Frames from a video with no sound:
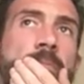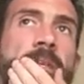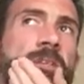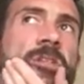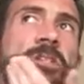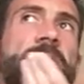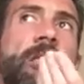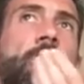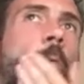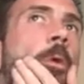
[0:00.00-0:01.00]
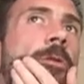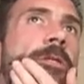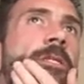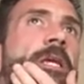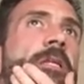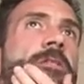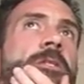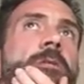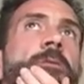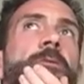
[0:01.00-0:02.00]
then you just think the world is
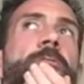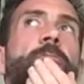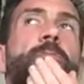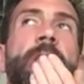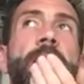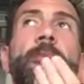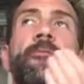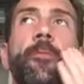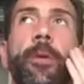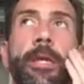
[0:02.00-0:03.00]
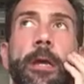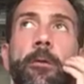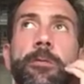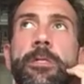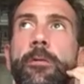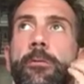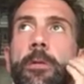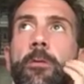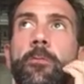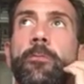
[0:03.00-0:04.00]
against you. You blame everybody else. You
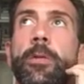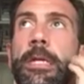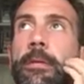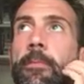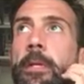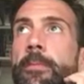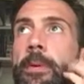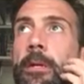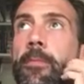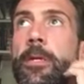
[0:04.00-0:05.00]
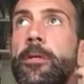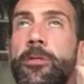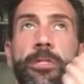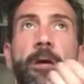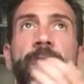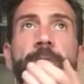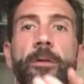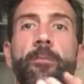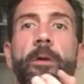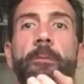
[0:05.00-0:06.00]
don't blame anybody but yourself for
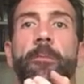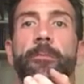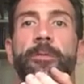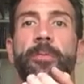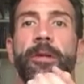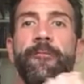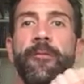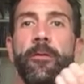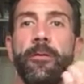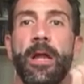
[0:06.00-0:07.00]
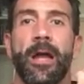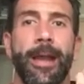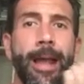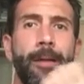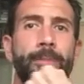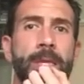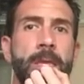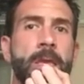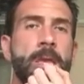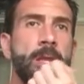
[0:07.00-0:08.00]
your problems. But if you're not
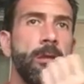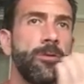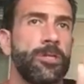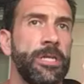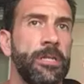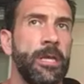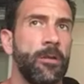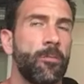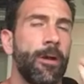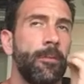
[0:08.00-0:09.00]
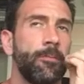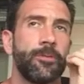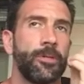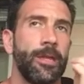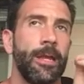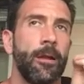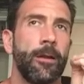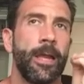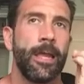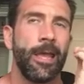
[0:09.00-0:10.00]
happy, you understand that your problems are
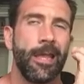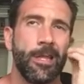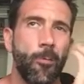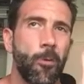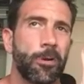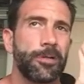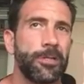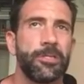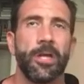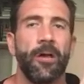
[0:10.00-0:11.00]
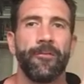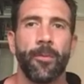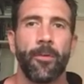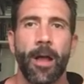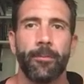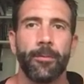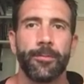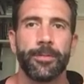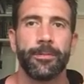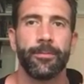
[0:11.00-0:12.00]
there and you work to solve your
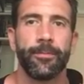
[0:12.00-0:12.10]
problems.